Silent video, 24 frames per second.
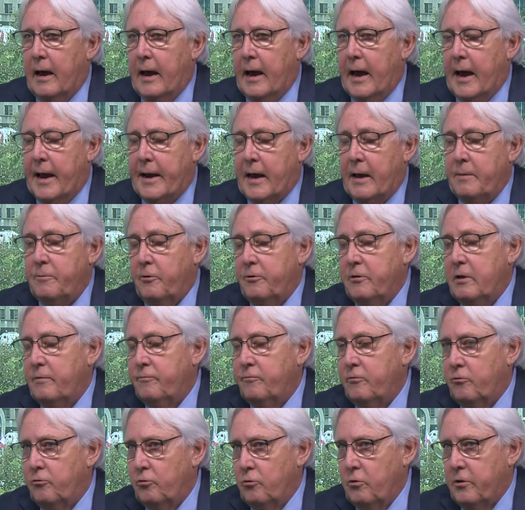And I'm not
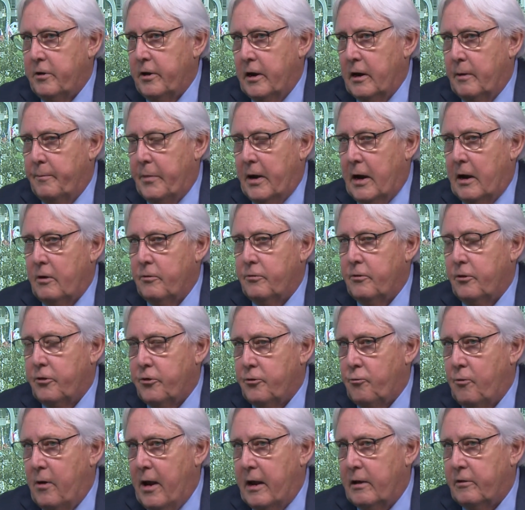even talking about the
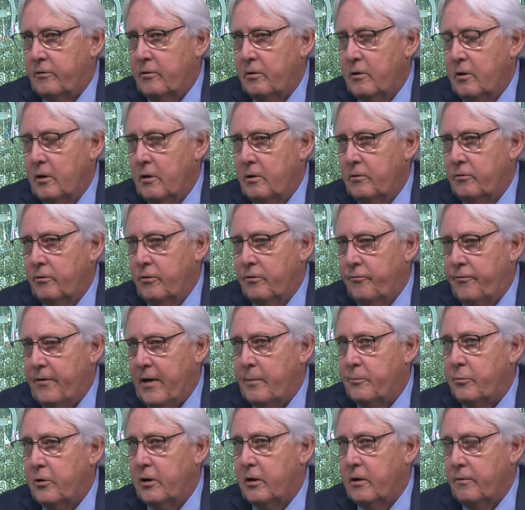threat to the
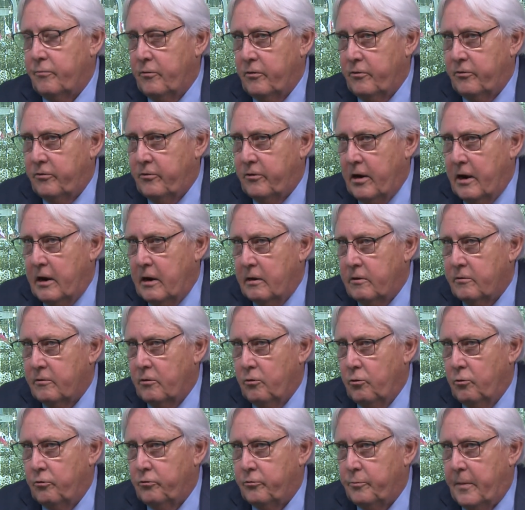fabric of the state
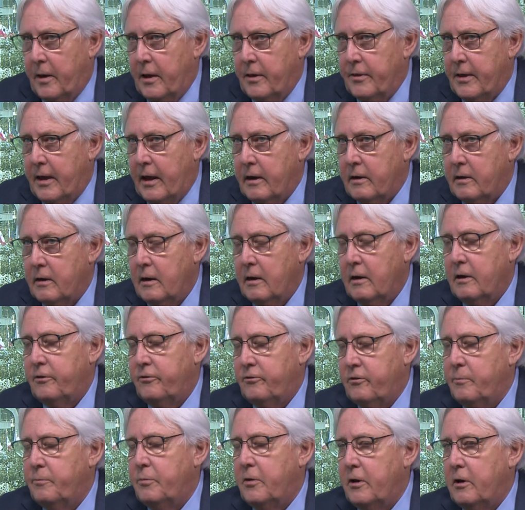caused by that.
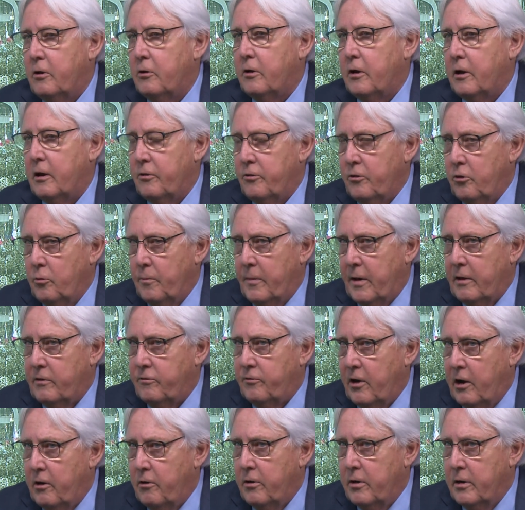Simply looking at the
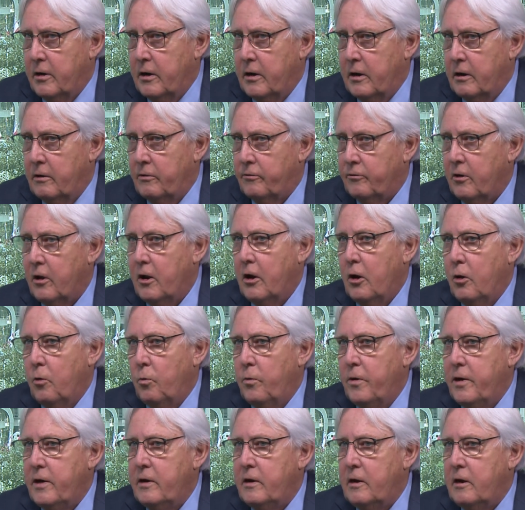humanitarian needs,
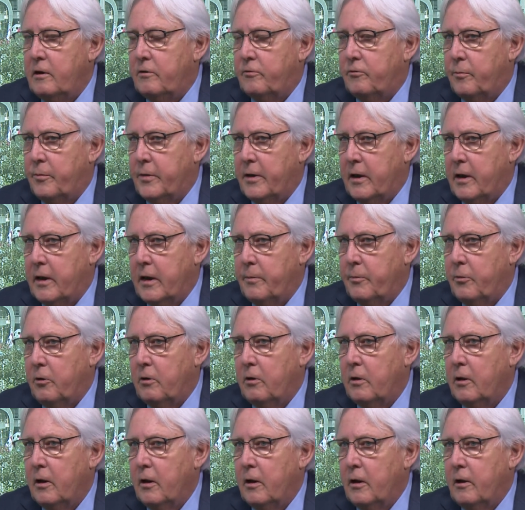we need to be
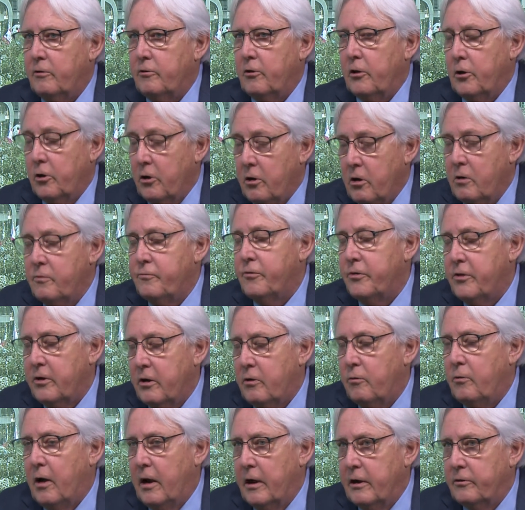able to look over the
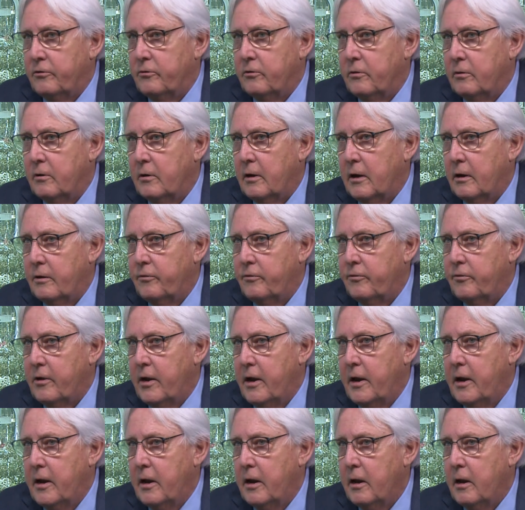horizon and
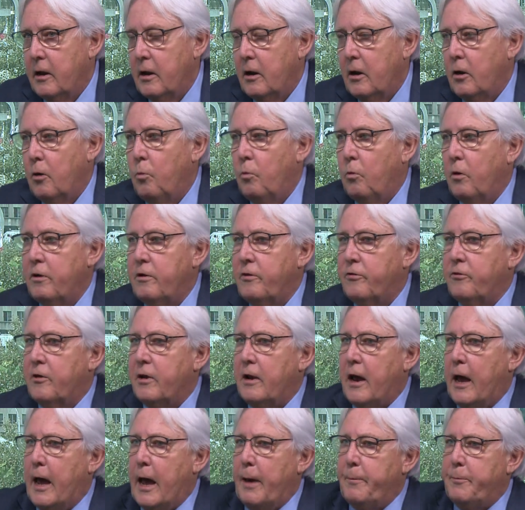say, what is
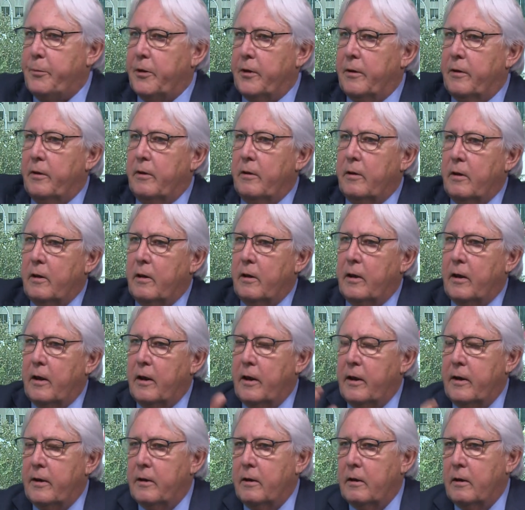going to happen
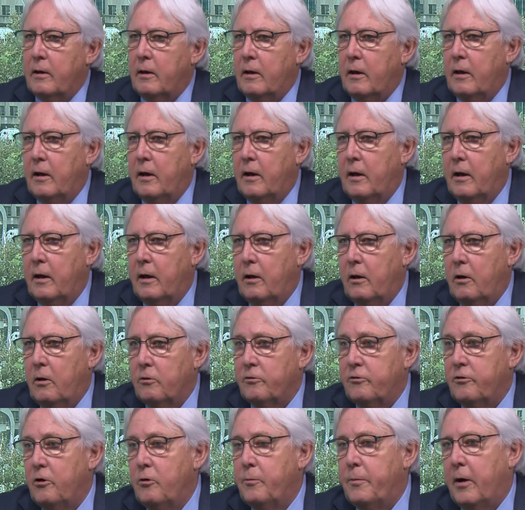in
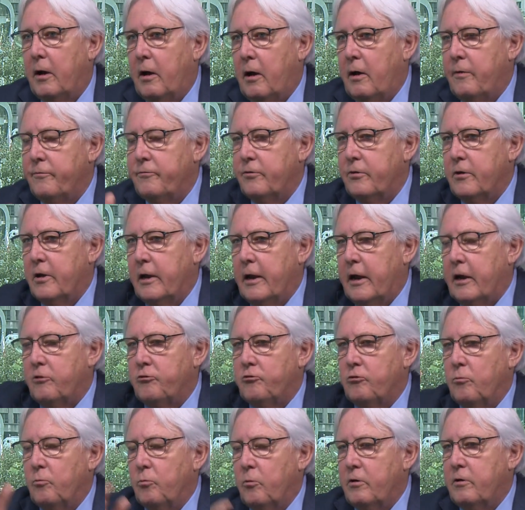October after the
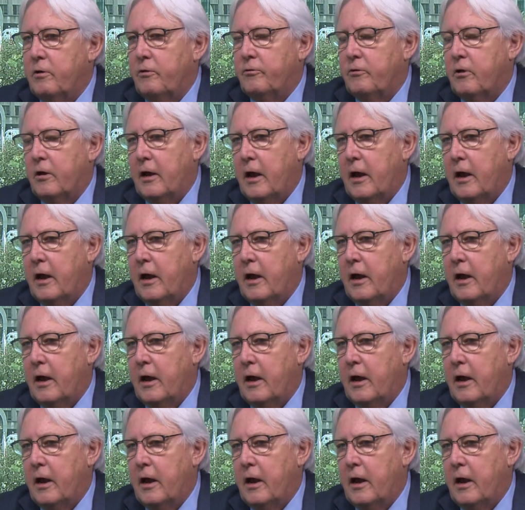election? What is going